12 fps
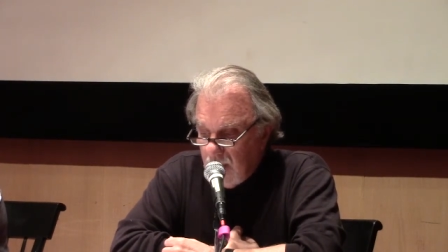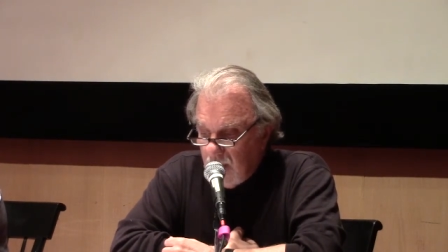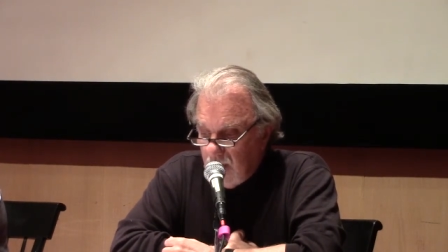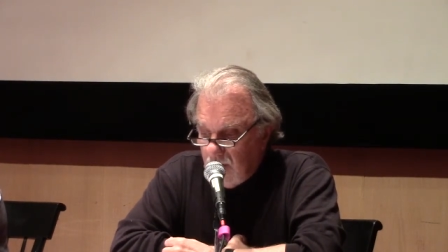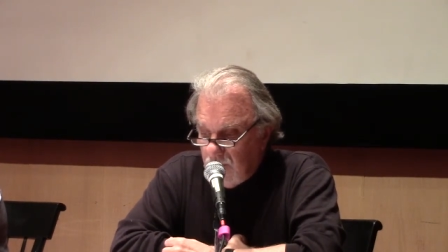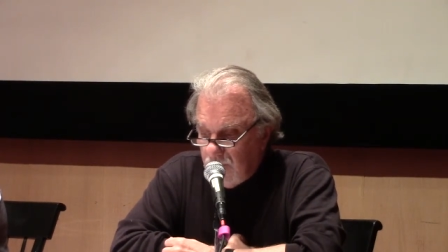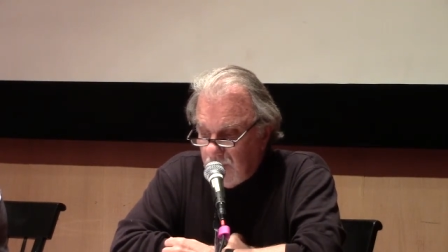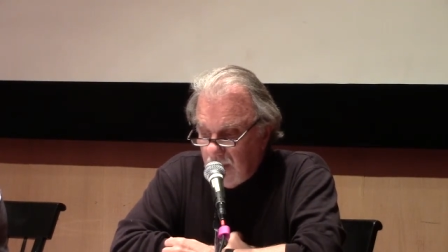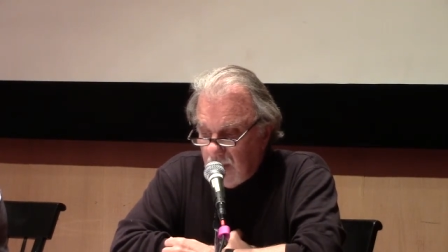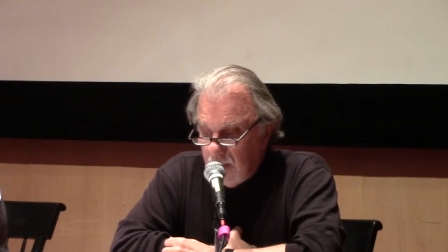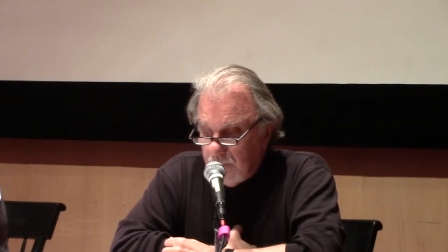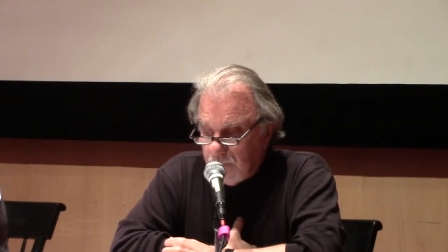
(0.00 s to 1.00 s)
of
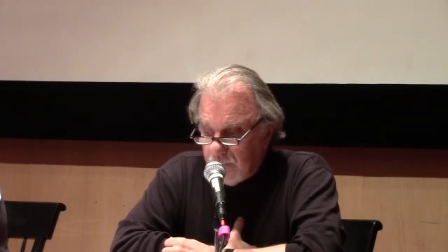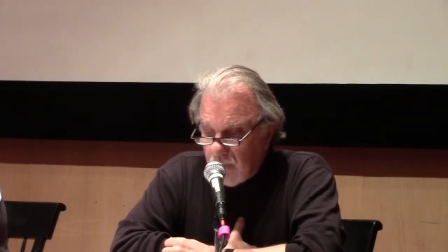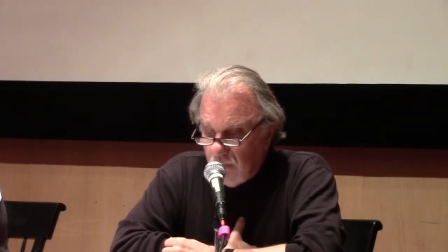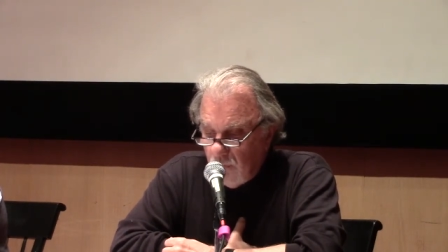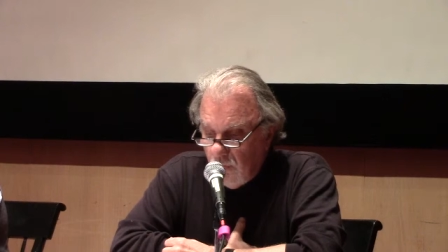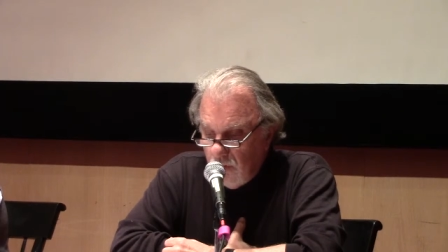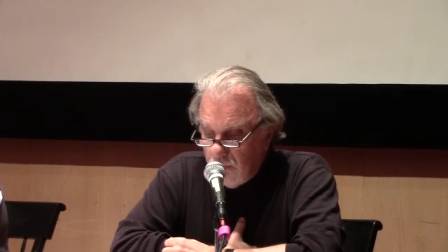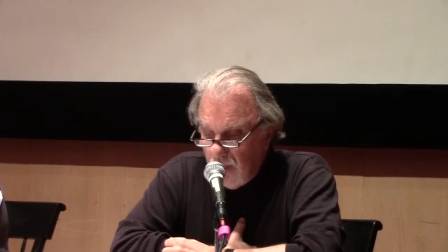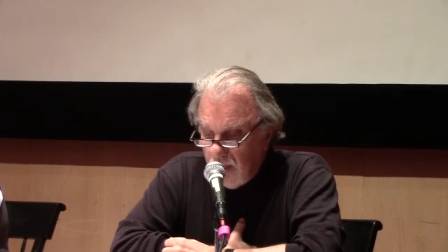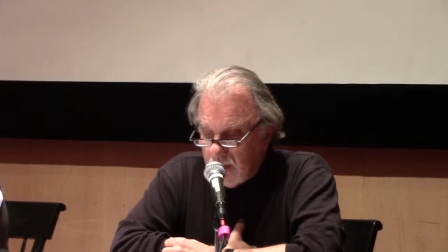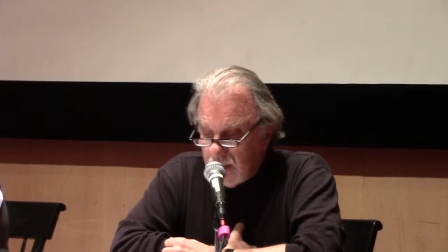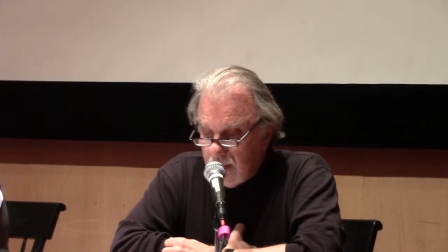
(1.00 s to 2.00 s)
uh, foreign
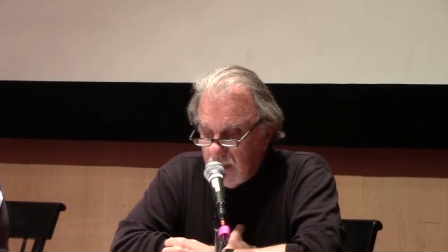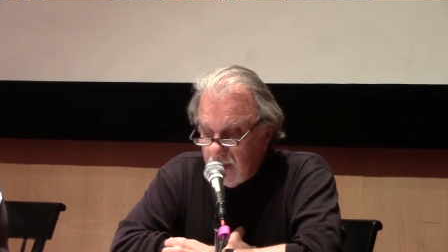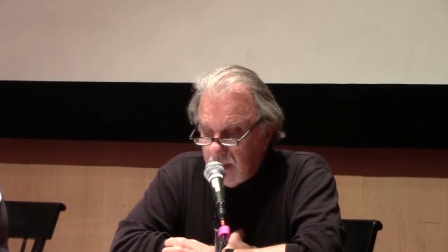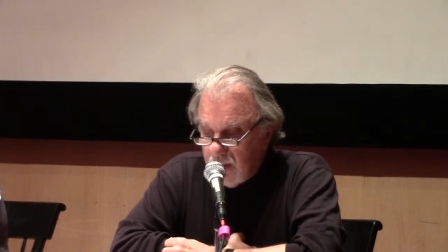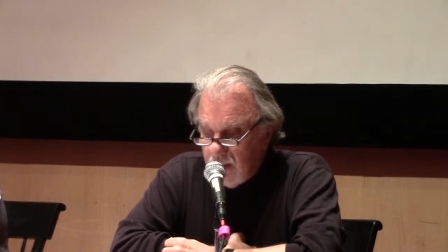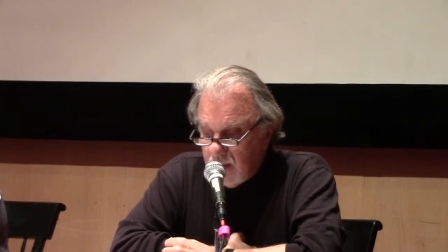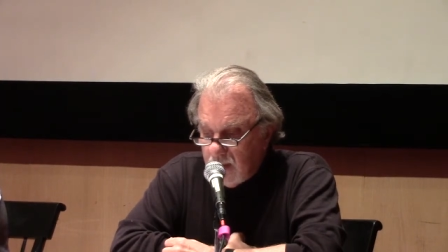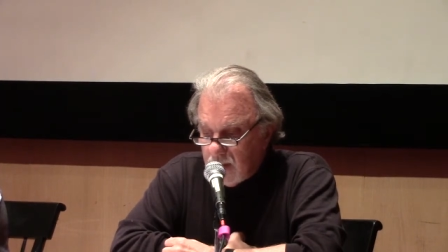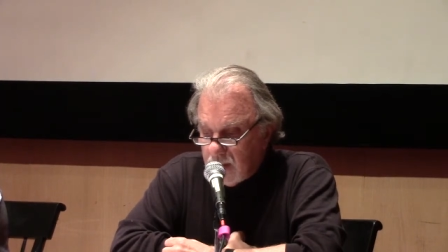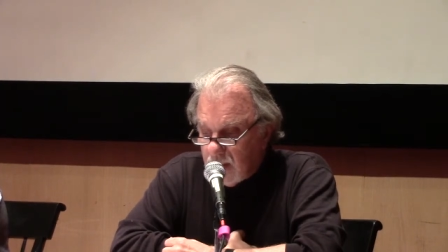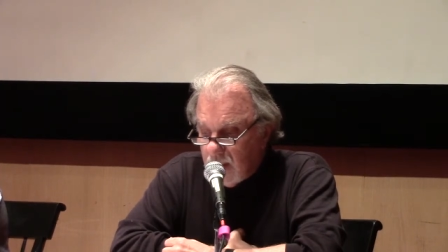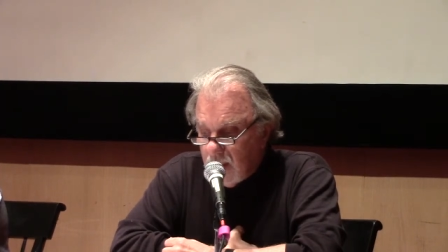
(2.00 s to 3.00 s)
policies
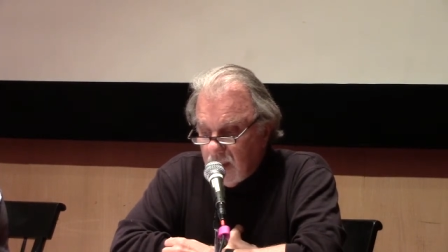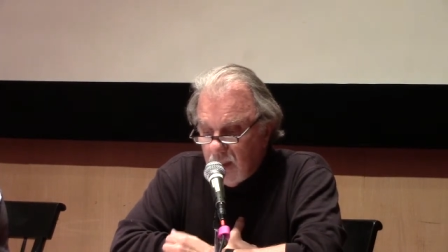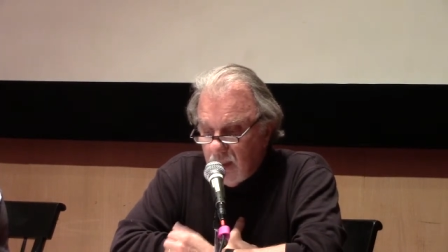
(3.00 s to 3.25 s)
is